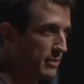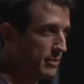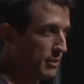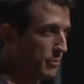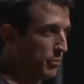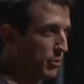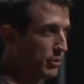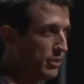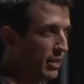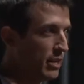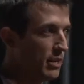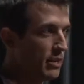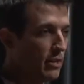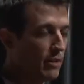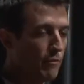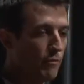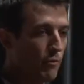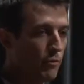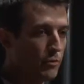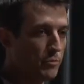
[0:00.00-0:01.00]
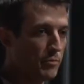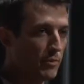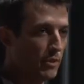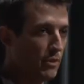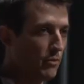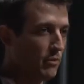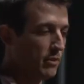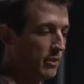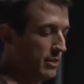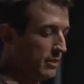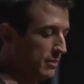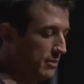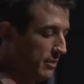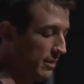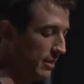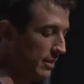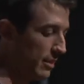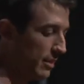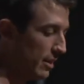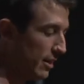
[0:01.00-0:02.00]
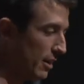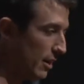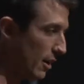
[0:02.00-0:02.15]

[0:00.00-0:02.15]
as it pertained to the enforcement of the ordinance, and